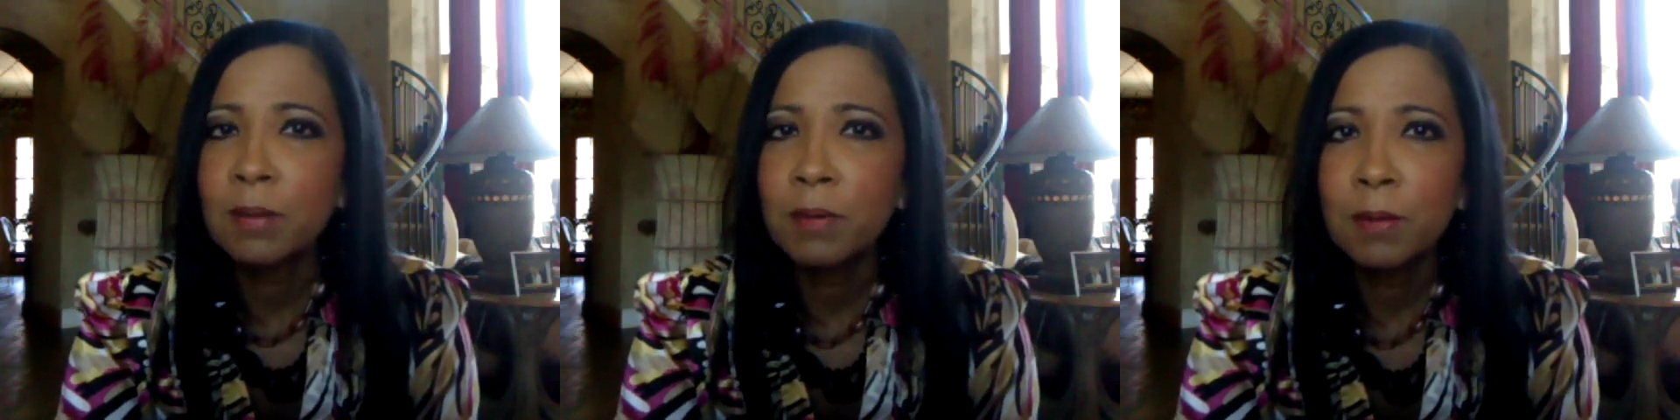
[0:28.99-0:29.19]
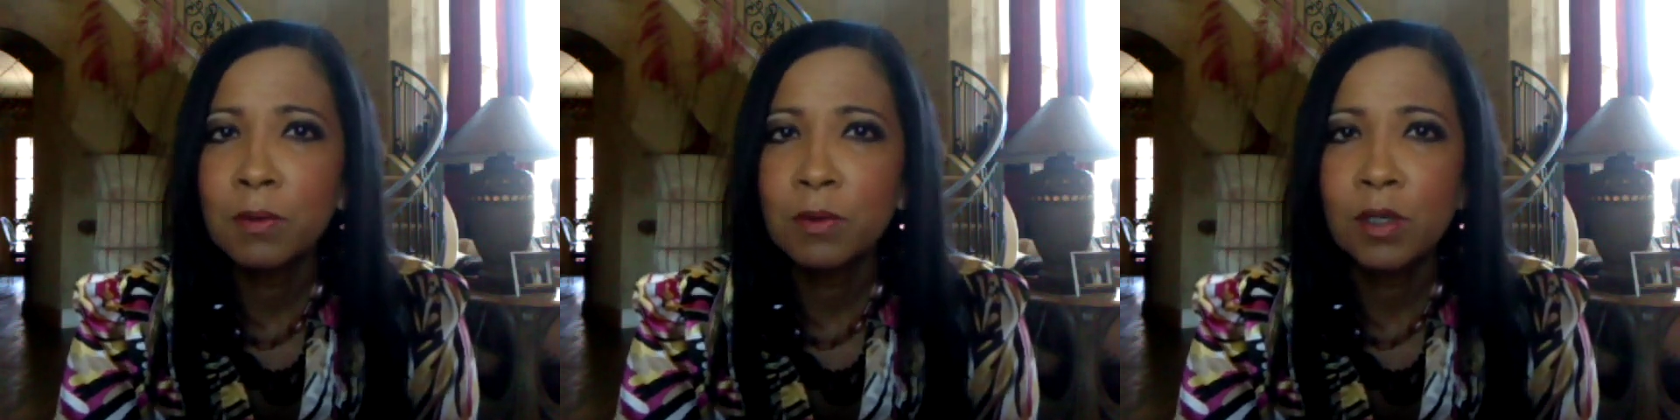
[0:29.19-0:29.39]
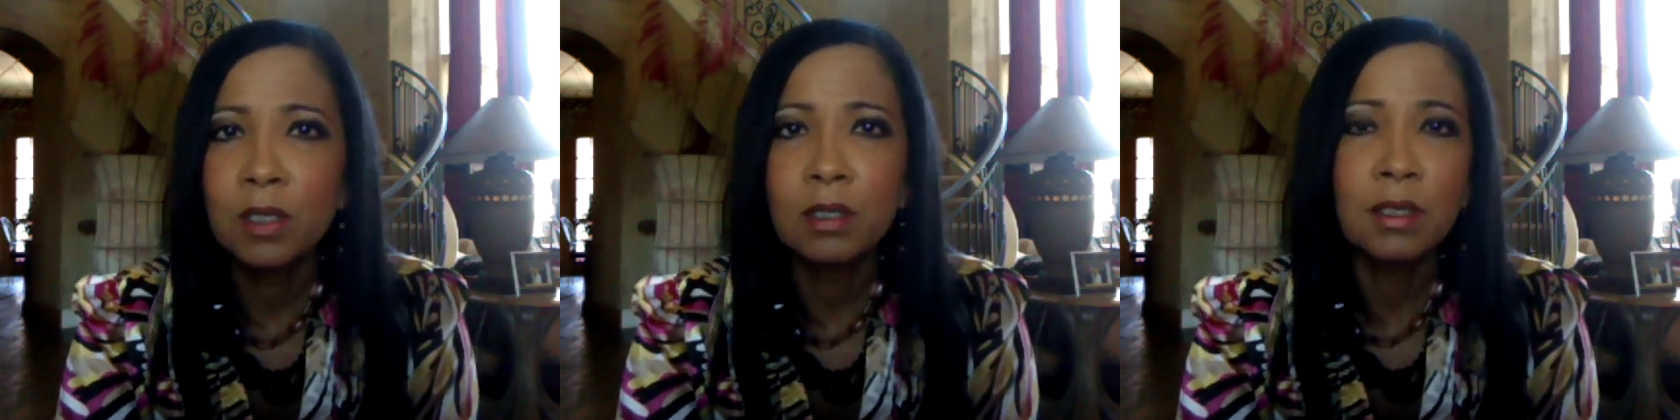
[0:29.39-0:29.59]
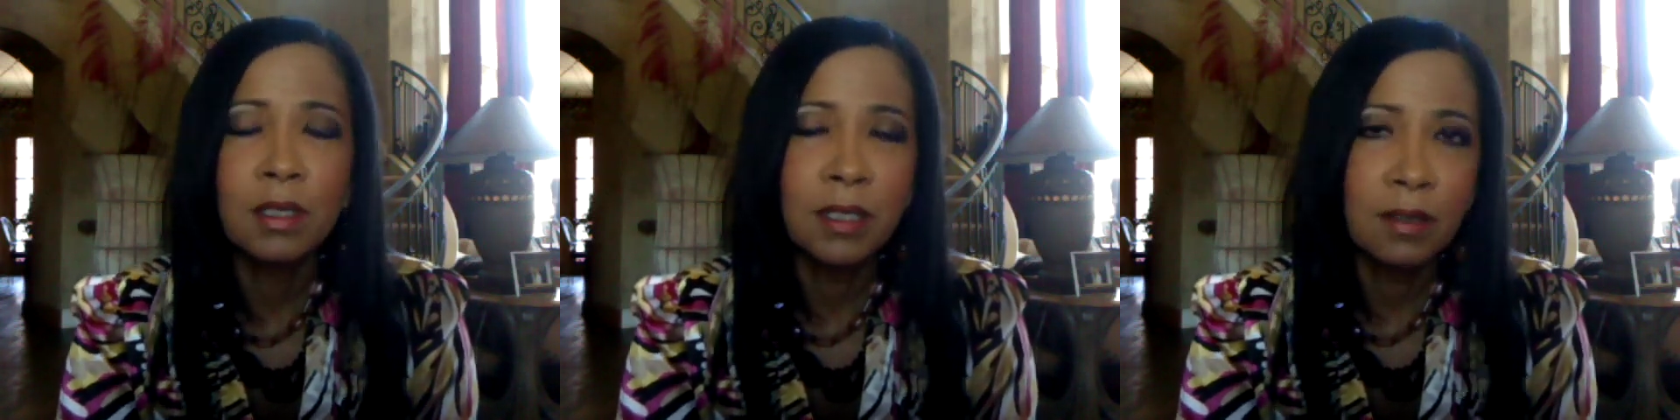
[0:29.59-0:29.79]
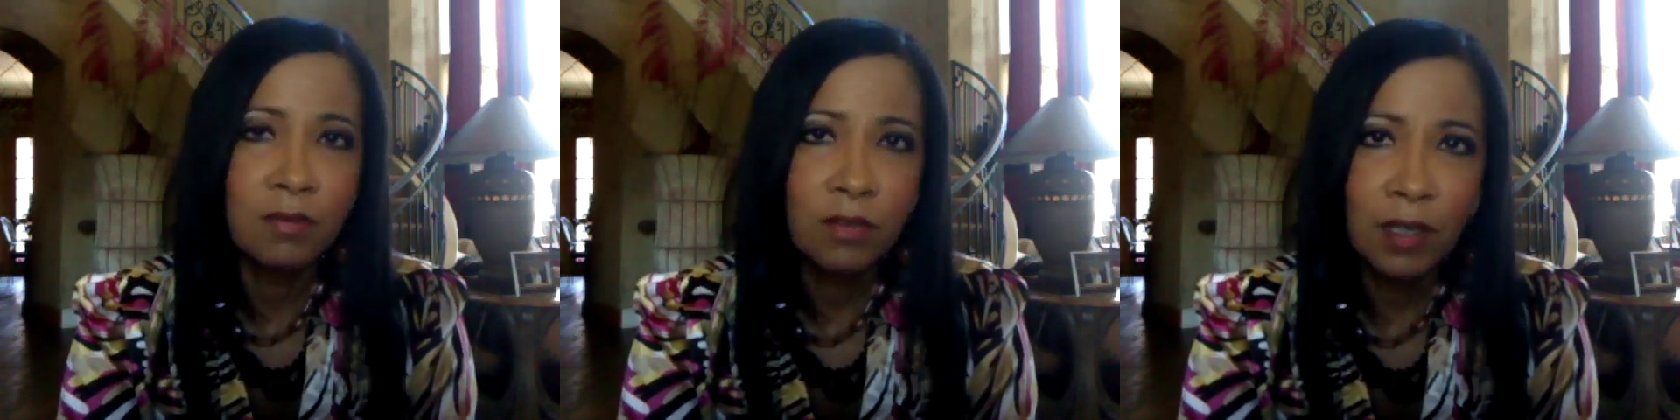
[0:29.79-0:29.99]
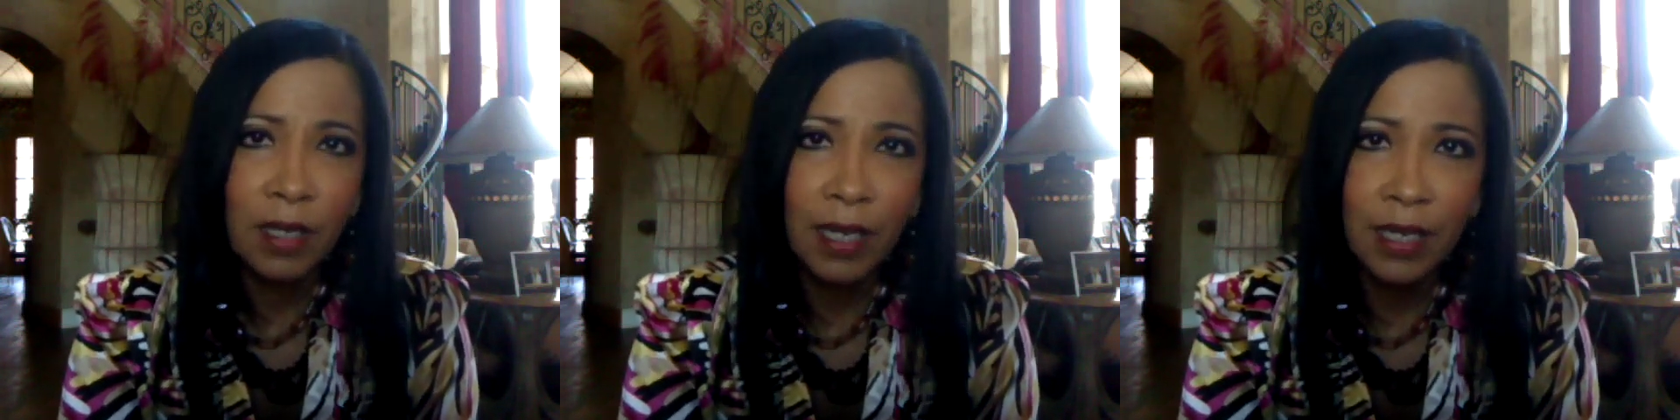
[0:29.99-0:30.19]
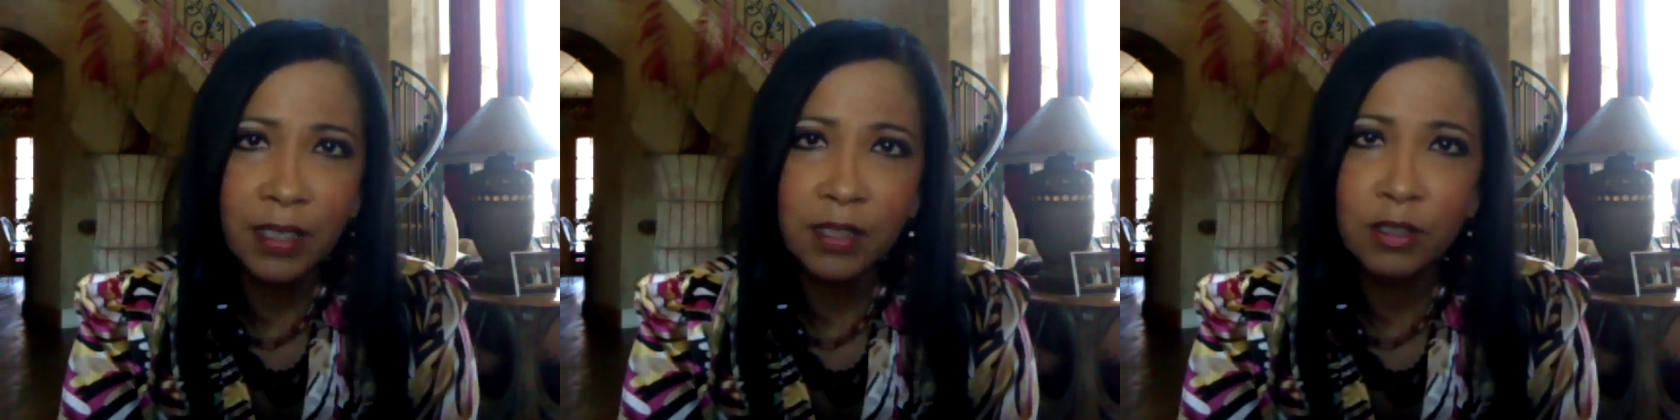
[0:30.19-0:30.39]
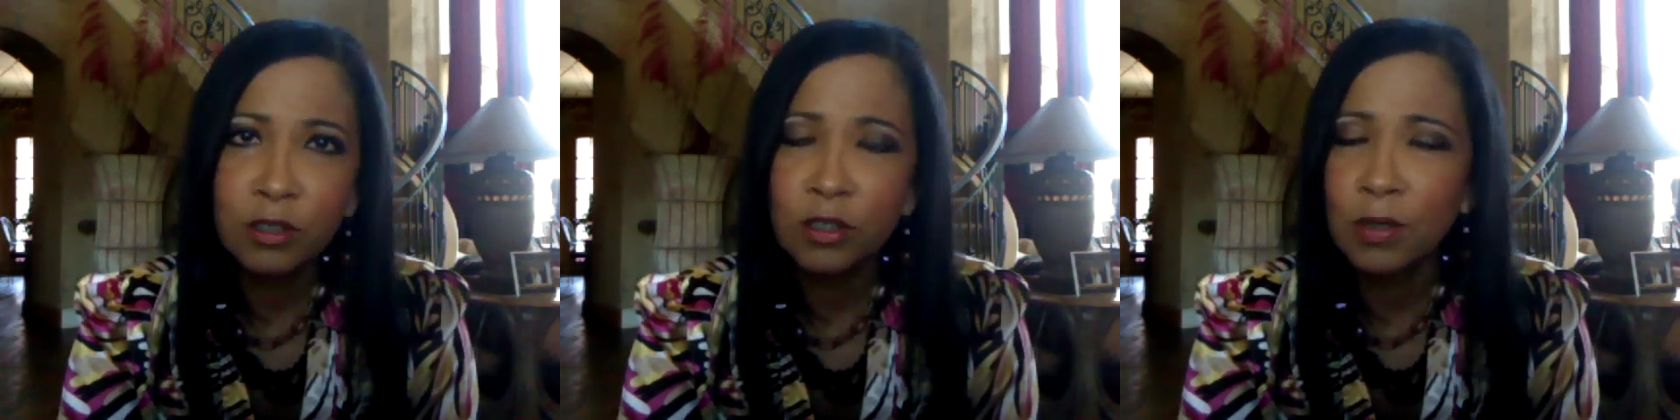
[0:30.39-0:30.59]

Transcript: people are looking for answers,